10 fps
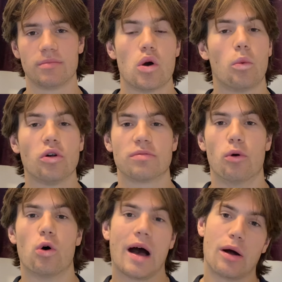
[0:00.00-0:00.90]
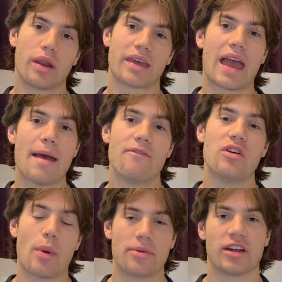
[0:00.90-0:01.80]
What's more, I'll link every
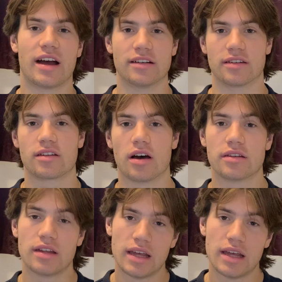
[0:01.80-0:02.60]
website I discuss